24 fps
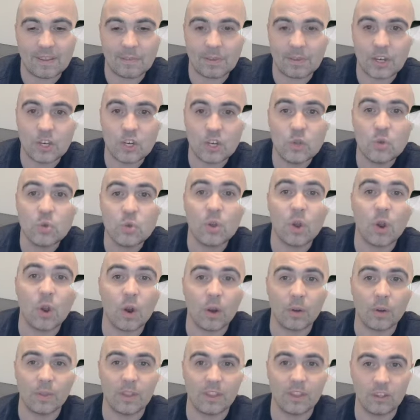every new
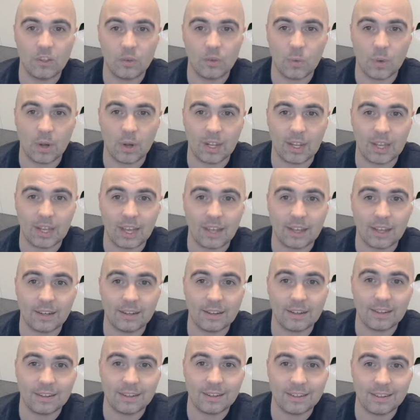card that you want to get
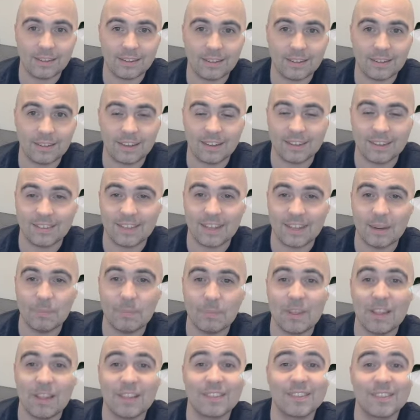is going to
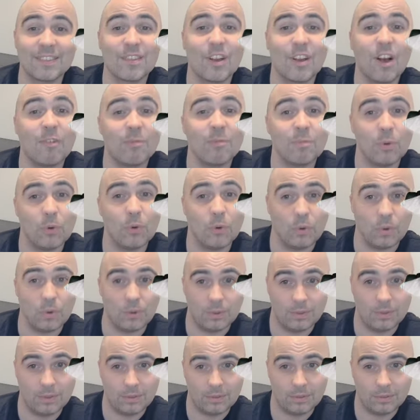be a soft pull,
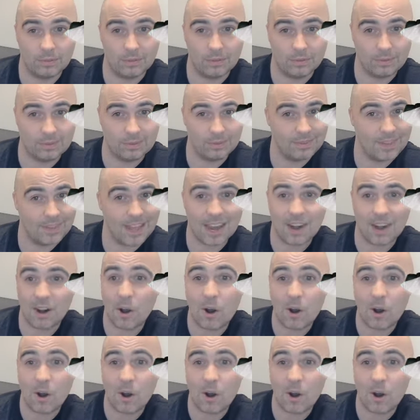not a